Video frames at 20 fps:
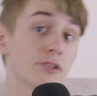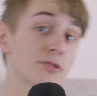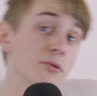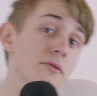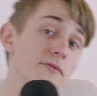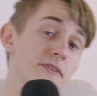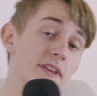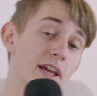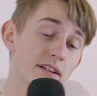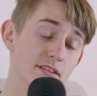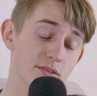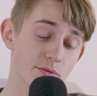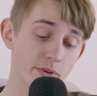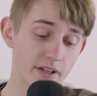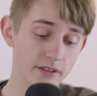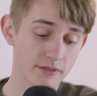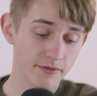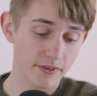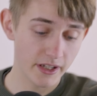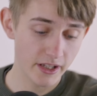So if next
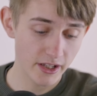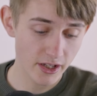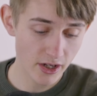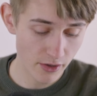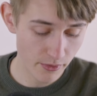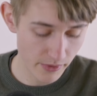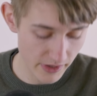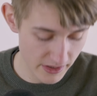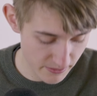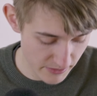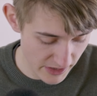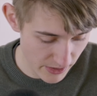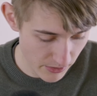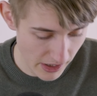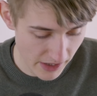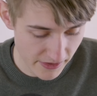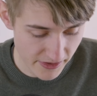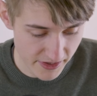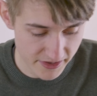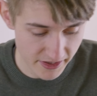week's video is me
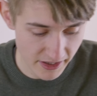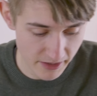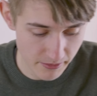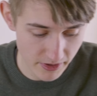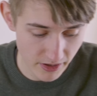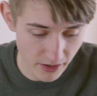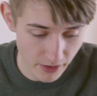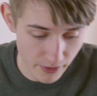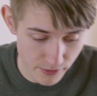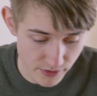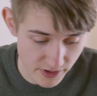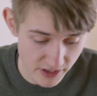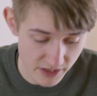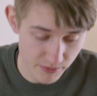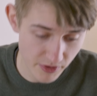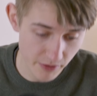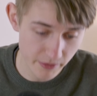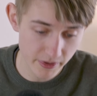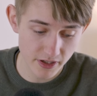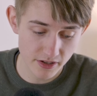wearing the same clothes, it's
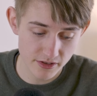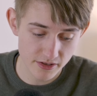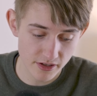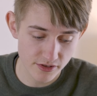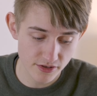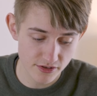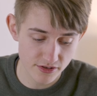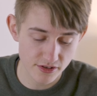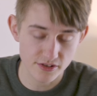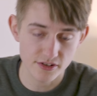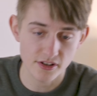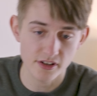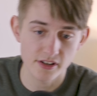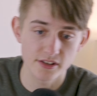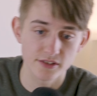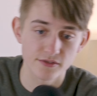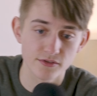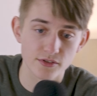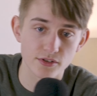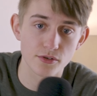probably because I just
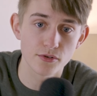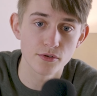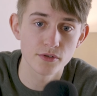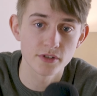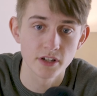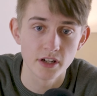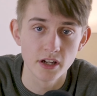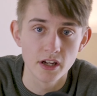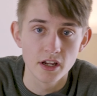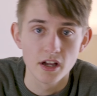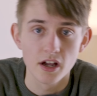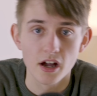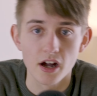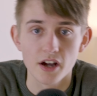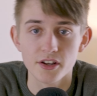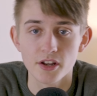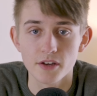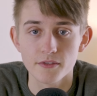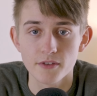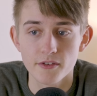decided to record
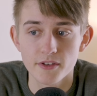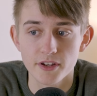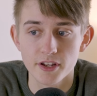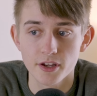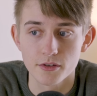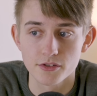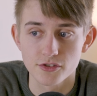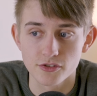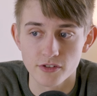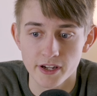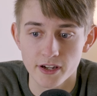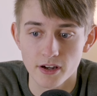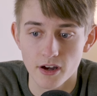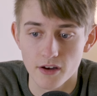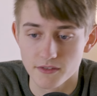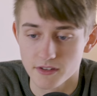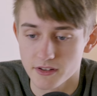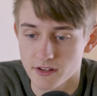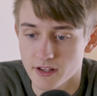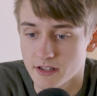another video straight
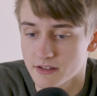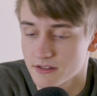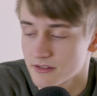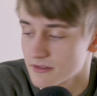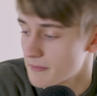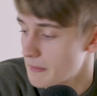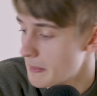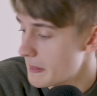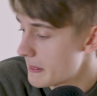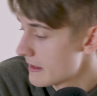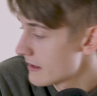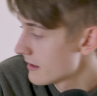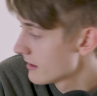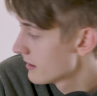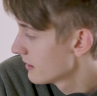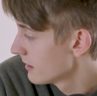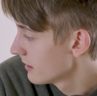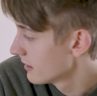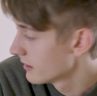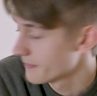after this.
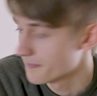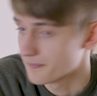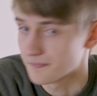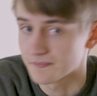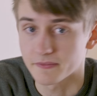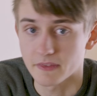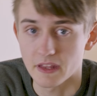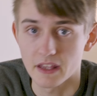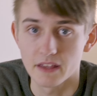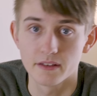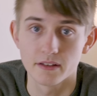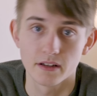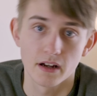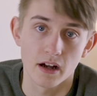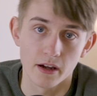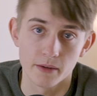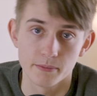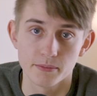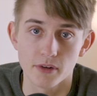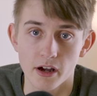
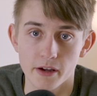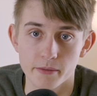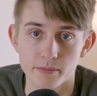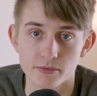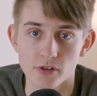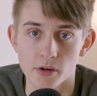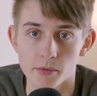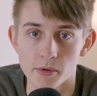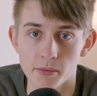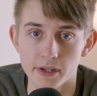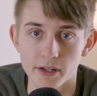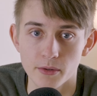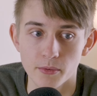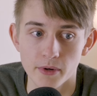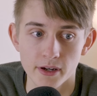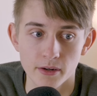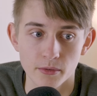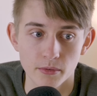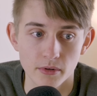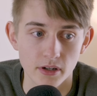I probably
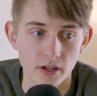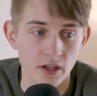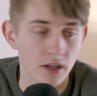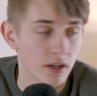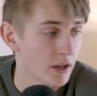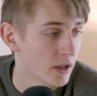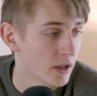will.